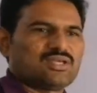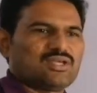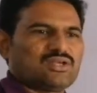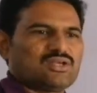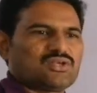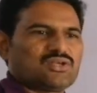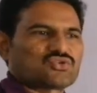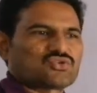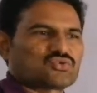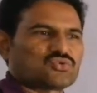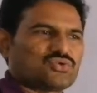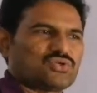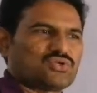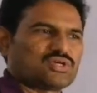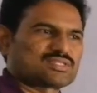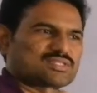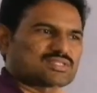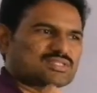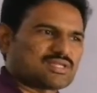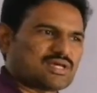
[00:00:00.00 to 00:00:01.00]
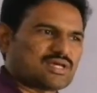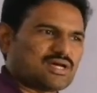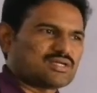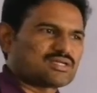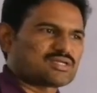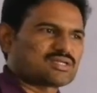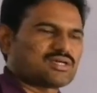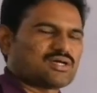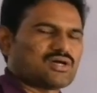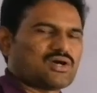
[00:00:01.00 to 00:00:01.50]
should start
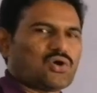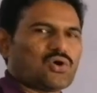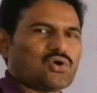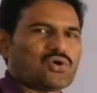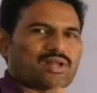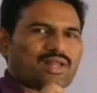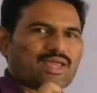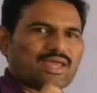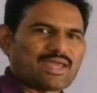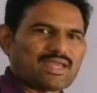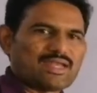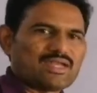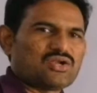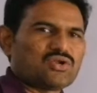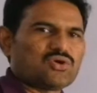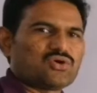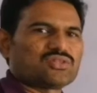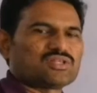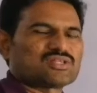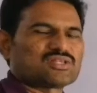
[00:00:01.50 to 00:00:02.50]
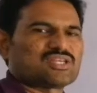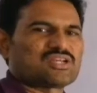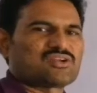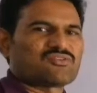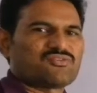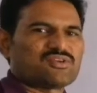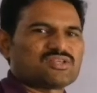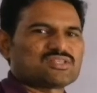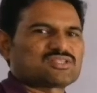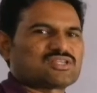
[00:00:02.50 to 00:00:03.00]
or end on the
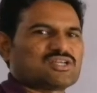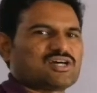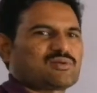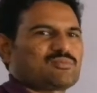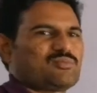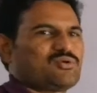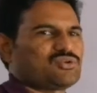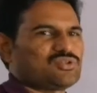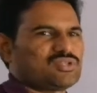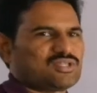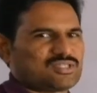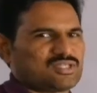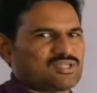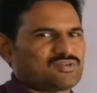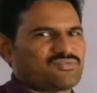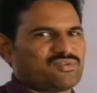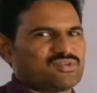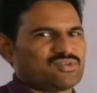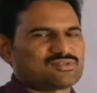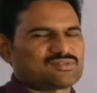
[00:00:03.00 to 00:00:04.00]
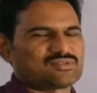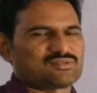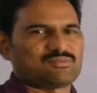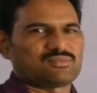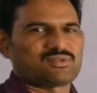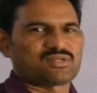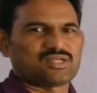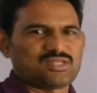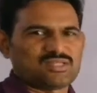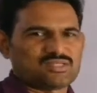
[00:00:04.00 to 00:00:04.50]
surface normal to the surface,
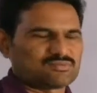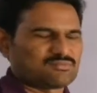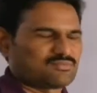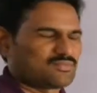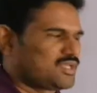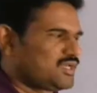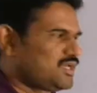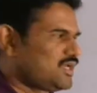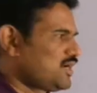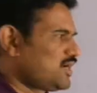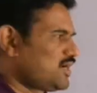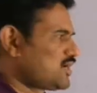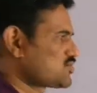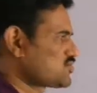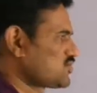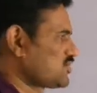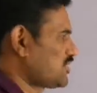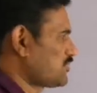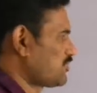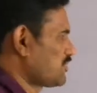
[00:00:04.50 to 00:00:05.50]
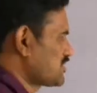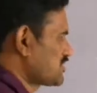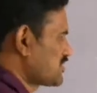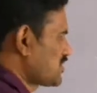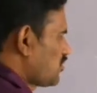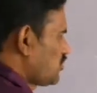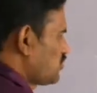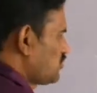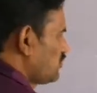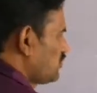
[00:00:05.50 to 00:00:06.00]
right? And so that means
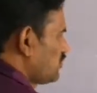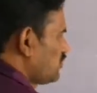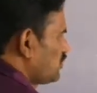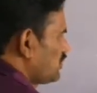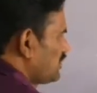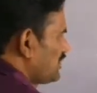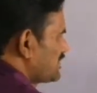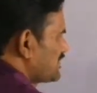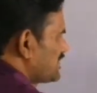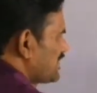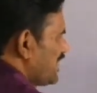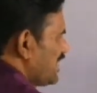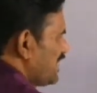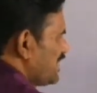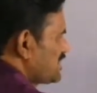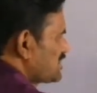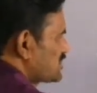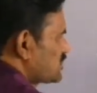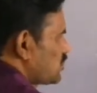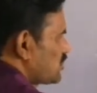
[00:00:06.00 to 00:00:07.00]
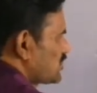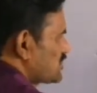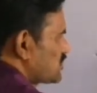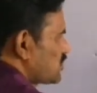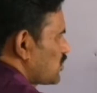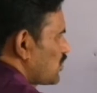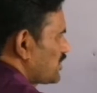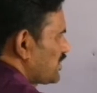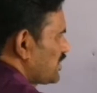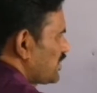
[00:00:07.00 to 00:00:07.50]
now this A is not
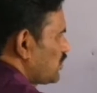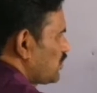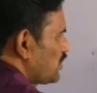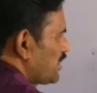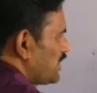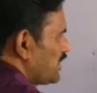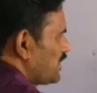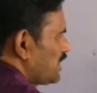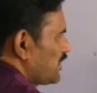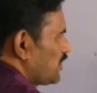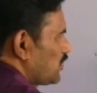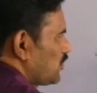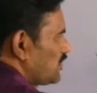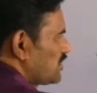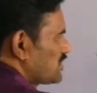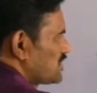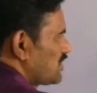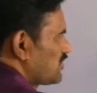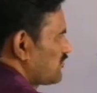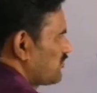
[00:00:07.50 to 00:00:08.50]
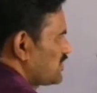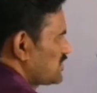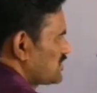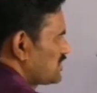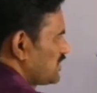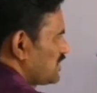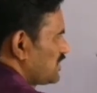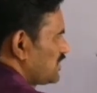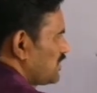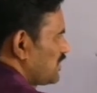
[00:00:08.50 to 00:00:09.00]
starting or ending on the surface here.
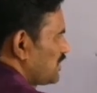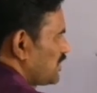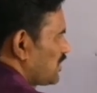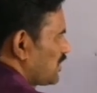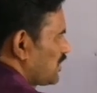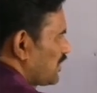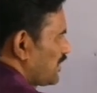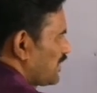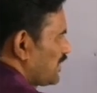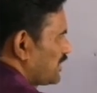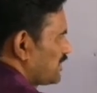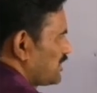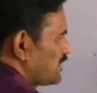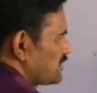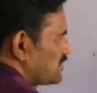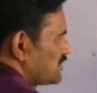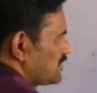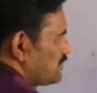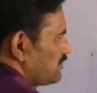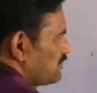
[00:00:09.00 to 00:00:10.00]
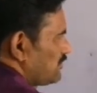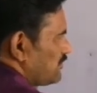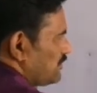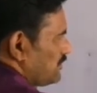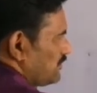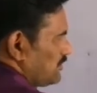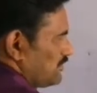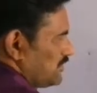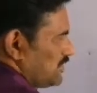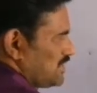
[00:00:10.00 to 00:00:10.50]
They are like this.
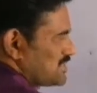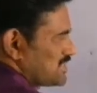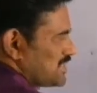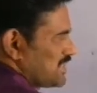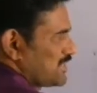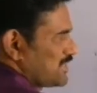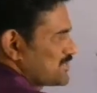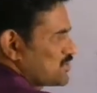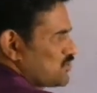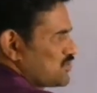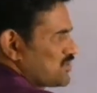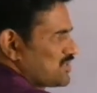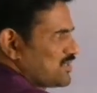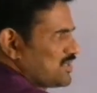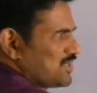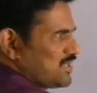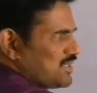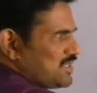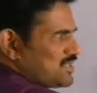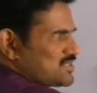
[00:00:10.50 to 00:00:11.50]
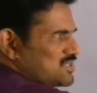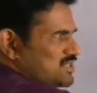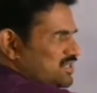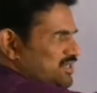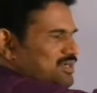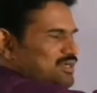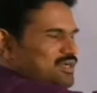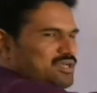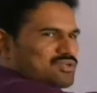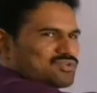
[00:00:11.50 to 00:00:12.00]
These lines are straight
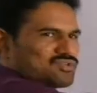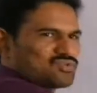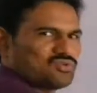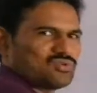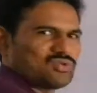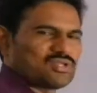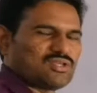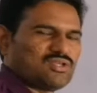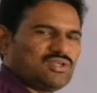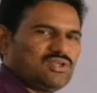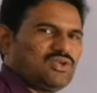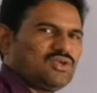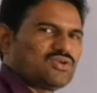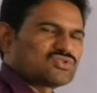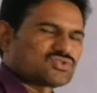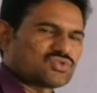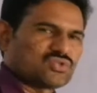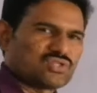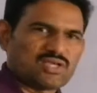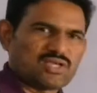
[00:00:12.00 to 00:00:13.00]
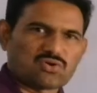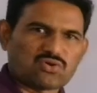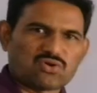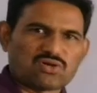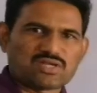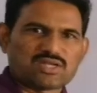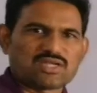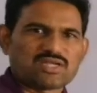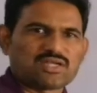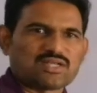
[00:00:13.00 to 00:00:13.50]
lines only. So they are not
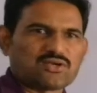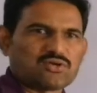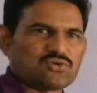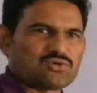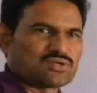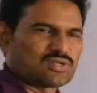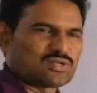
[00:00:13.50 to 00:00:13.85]
ending or